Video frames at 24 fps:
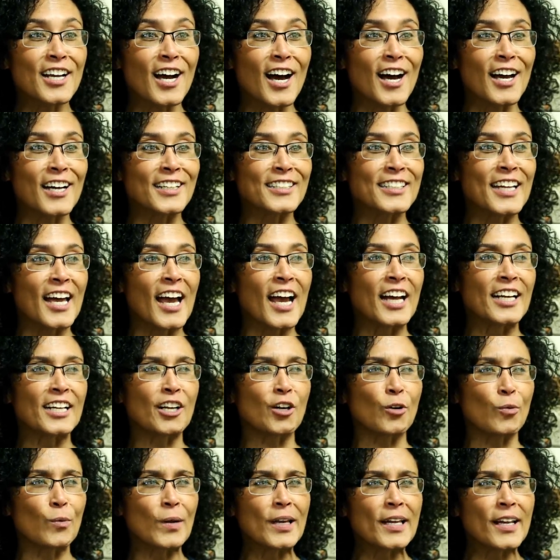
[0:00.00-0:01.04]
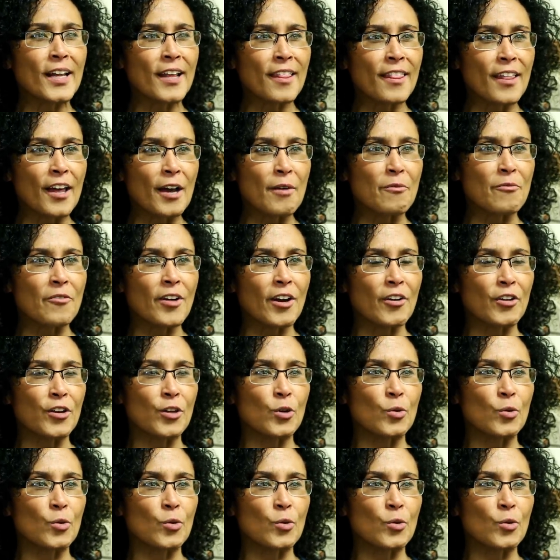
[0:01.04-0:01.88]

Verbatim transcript: contact, greeting them very